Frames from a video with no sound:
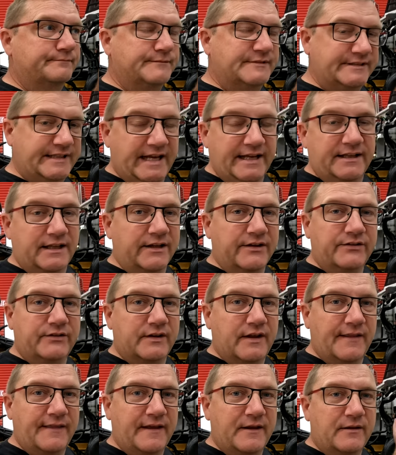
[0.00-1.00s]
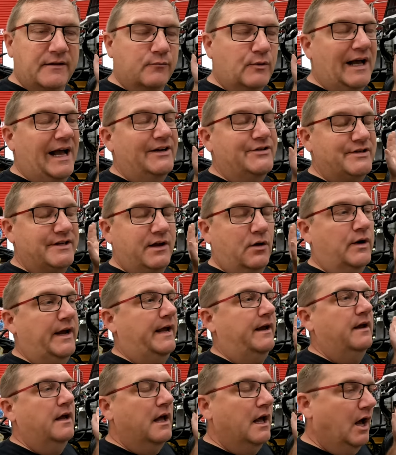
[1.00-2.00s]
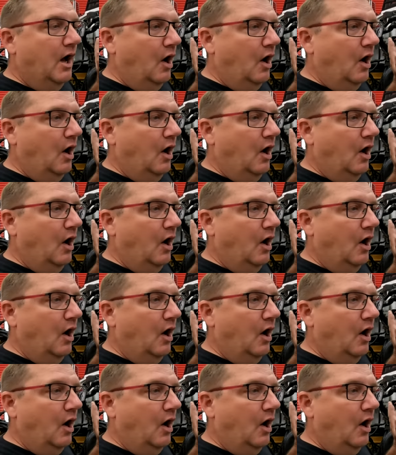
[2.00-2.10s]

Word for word: stainless, and they, well, actually, okay.